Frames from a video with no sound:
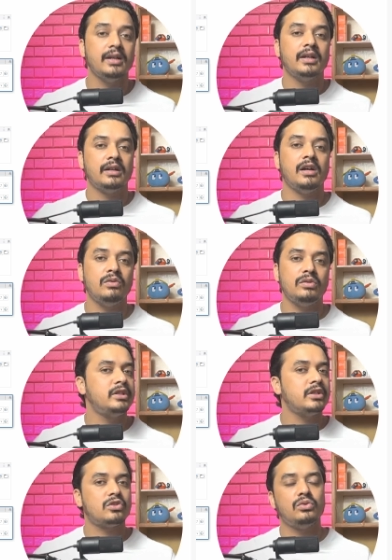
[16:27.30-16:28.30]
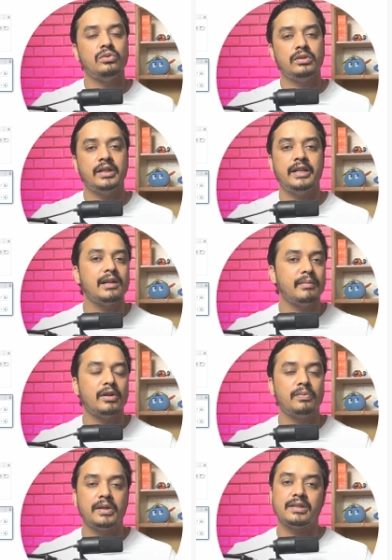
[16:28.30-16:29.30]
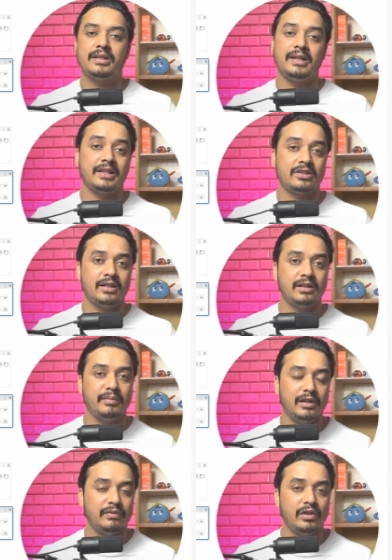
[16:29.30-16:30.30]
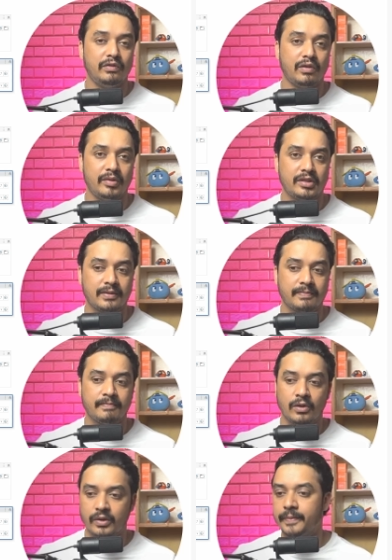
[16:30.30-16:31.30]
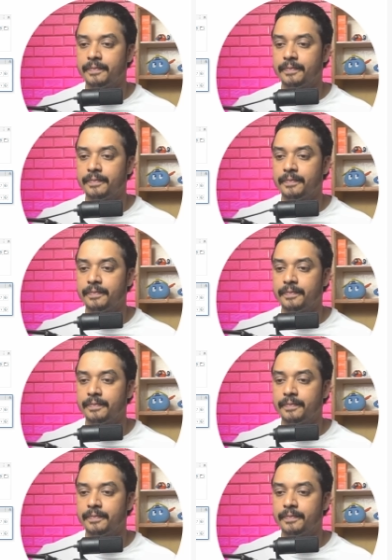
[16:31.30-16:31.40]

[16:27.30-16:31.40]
Now just do the data manipulation and extract the meaningful information. Okay.